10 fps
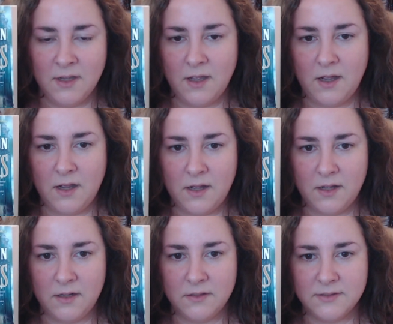
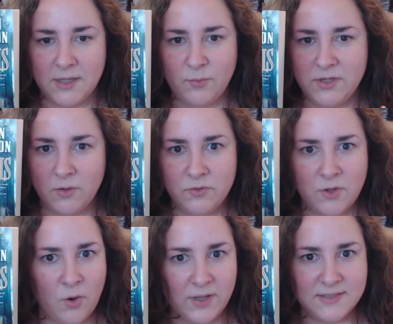that we don't
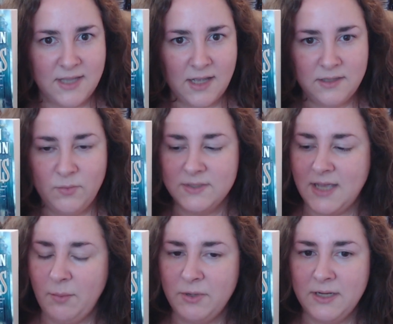know exactly what's
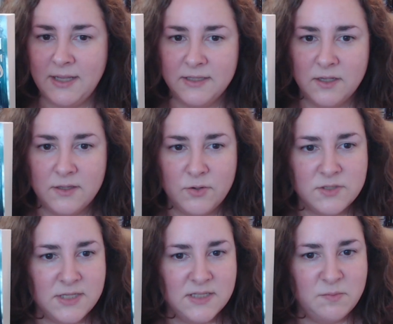happening. Like there's
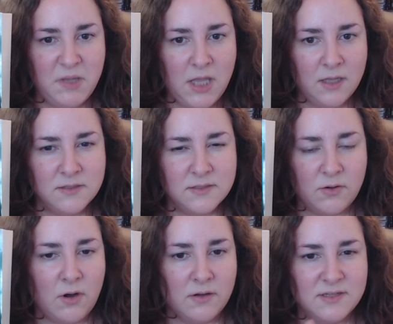these beings.
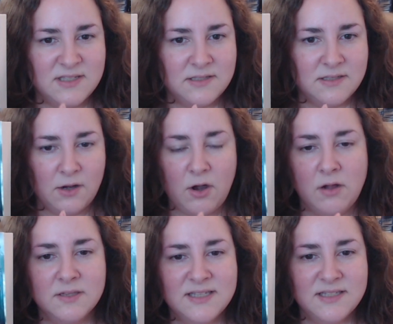They're
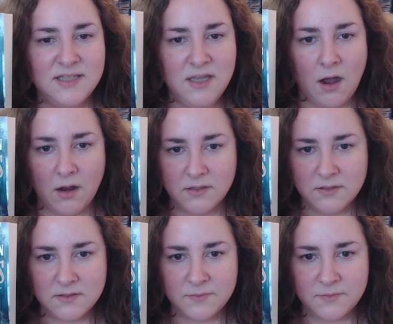called Scions,